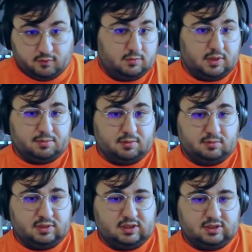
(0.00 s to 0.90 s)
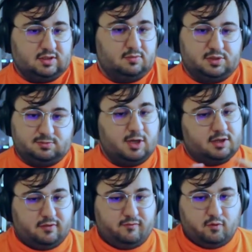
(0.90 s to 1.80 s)
from the implementational
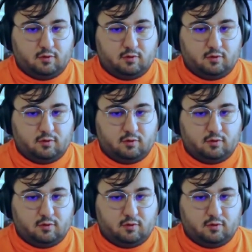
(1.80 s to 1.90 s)
perspective